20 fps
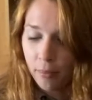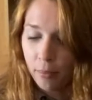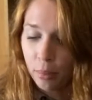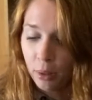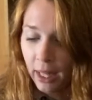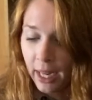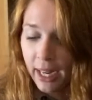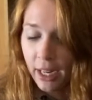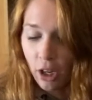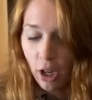
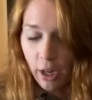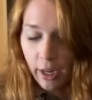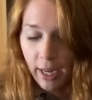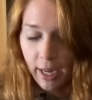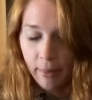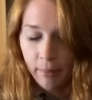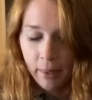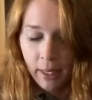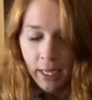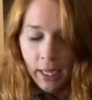blade on
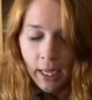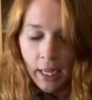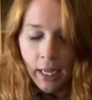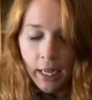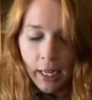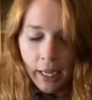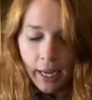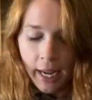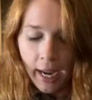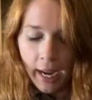it.
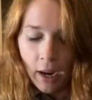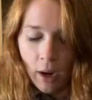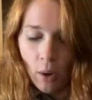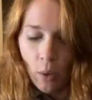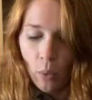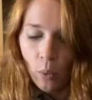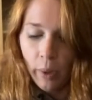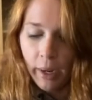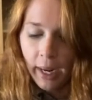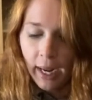Now,
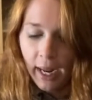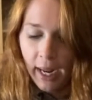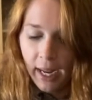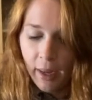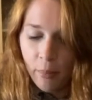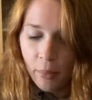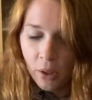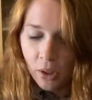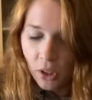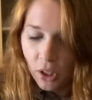what
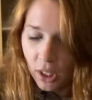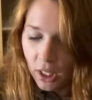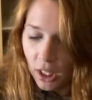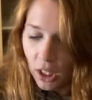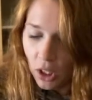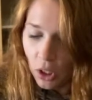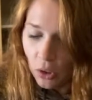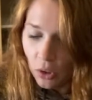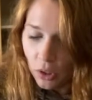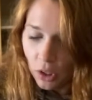I mostly
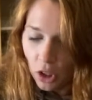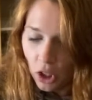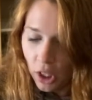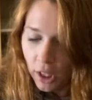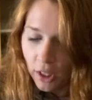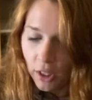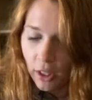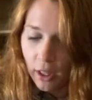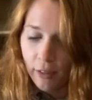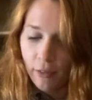use the
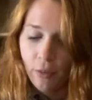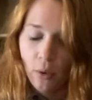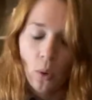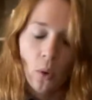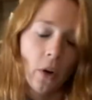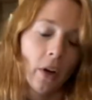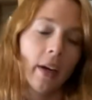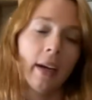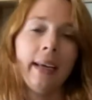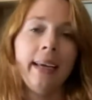jigsaw
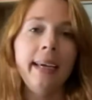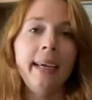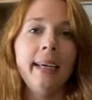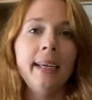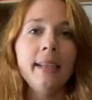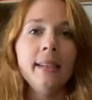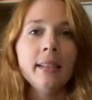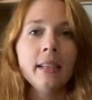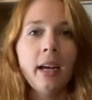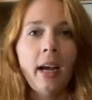for
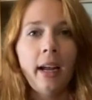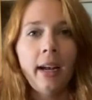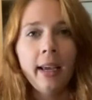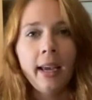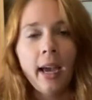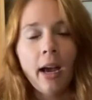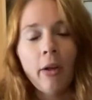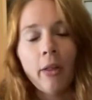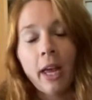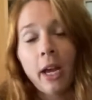is cutting
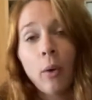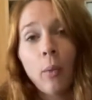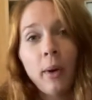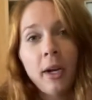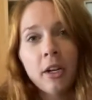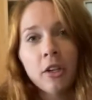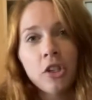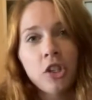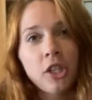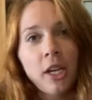out like
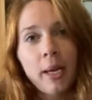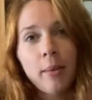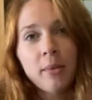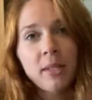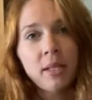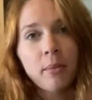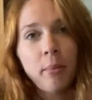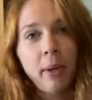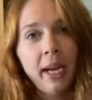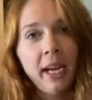weird
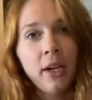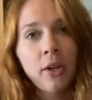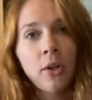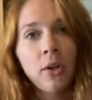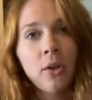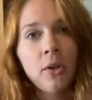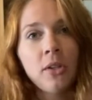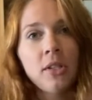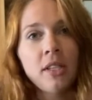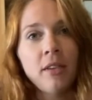shapes and
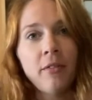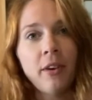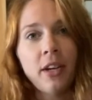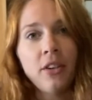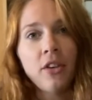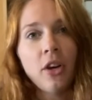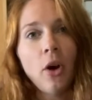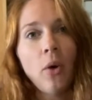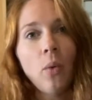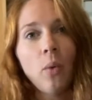panels if I
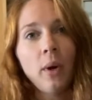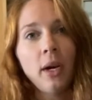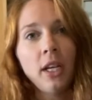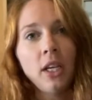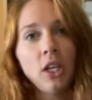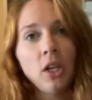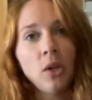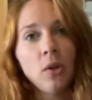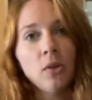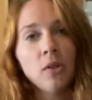don't want to
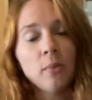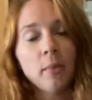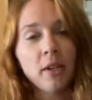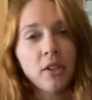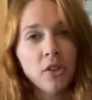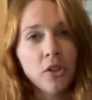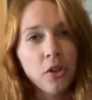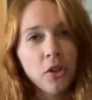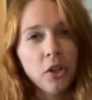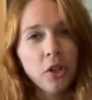use my
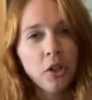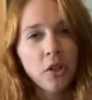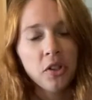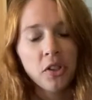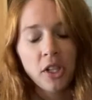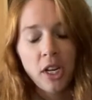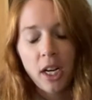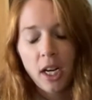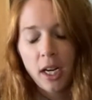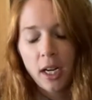circular
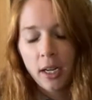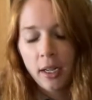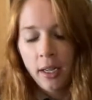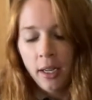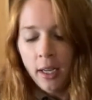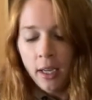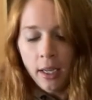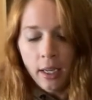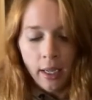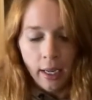saw.
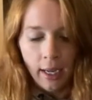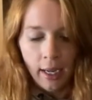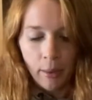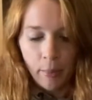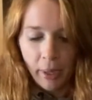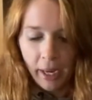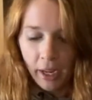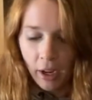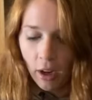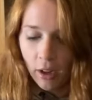
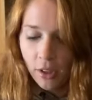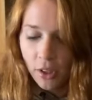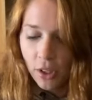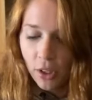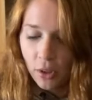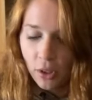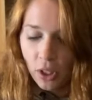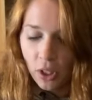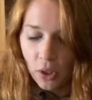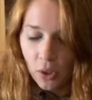I also
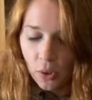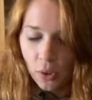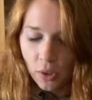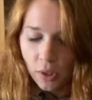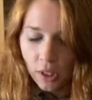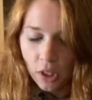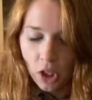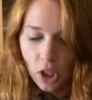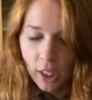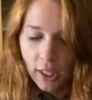use
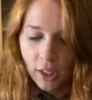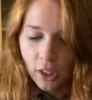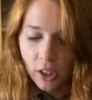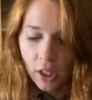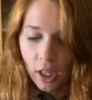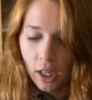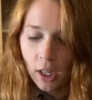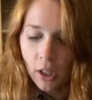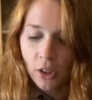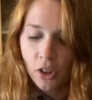the
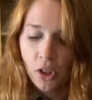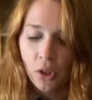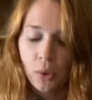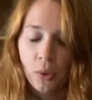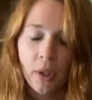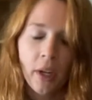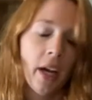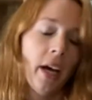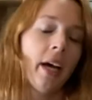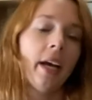jigsaw to
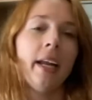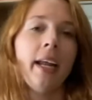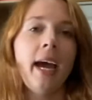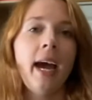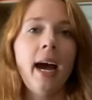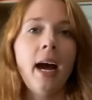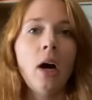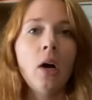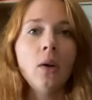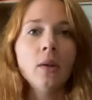cut
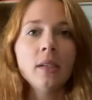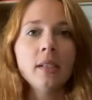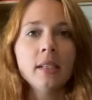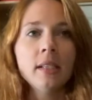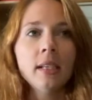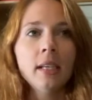out